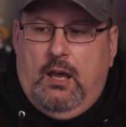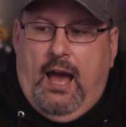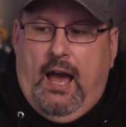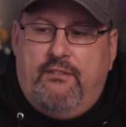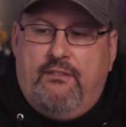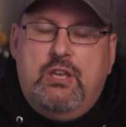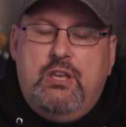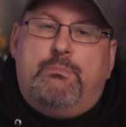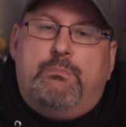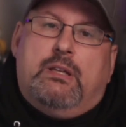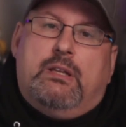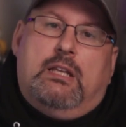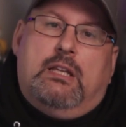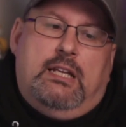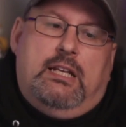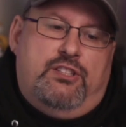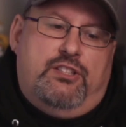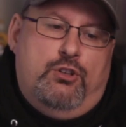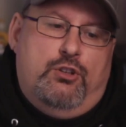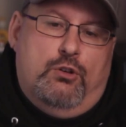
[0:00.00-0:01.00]
have the
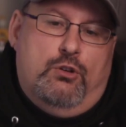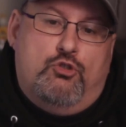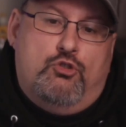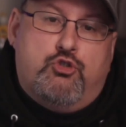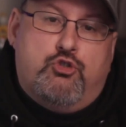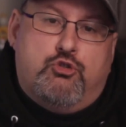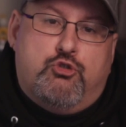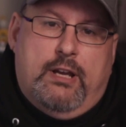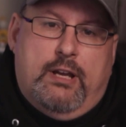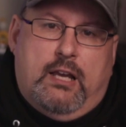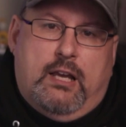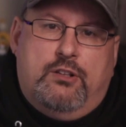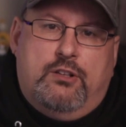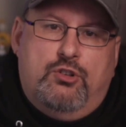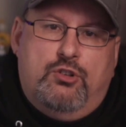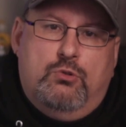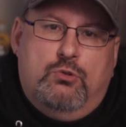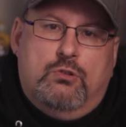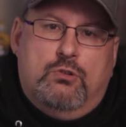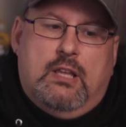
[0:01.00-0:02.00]
ability to trick
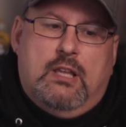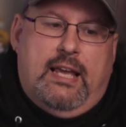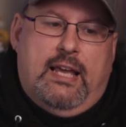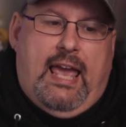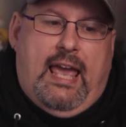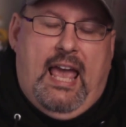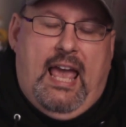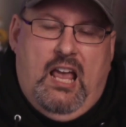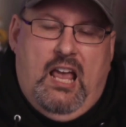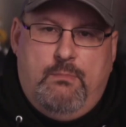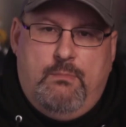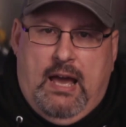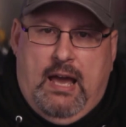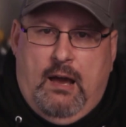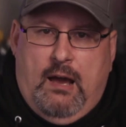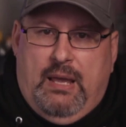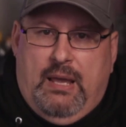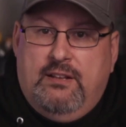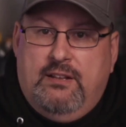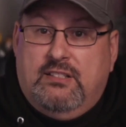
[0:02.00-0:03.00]
tools like
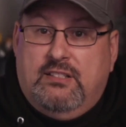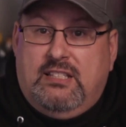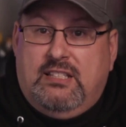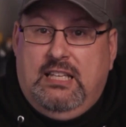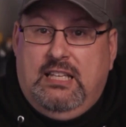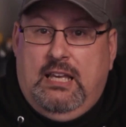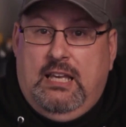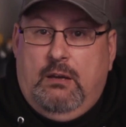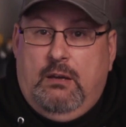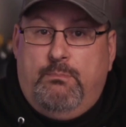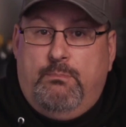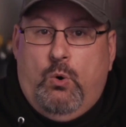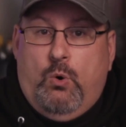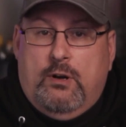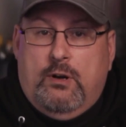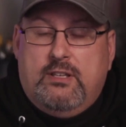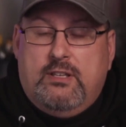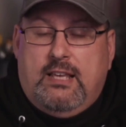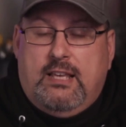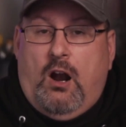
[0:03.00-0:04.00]
Nmap into seeing
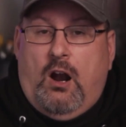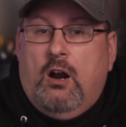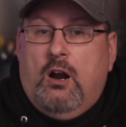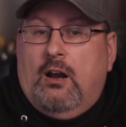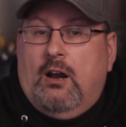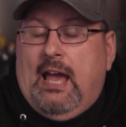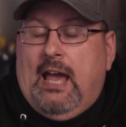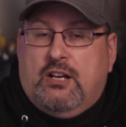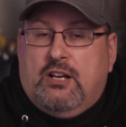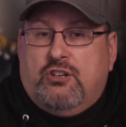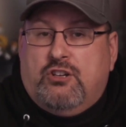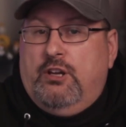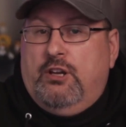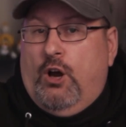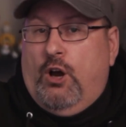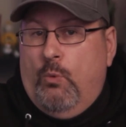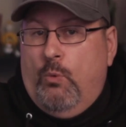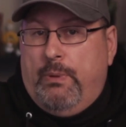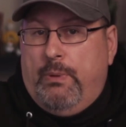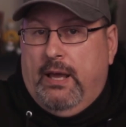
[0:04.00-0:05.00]
ports that aren't
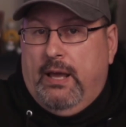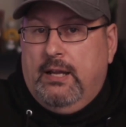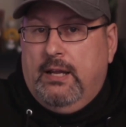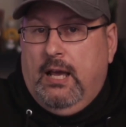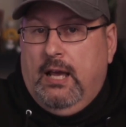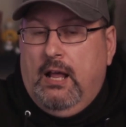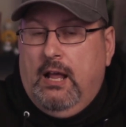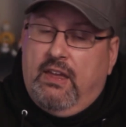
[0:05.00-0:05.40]
actually open.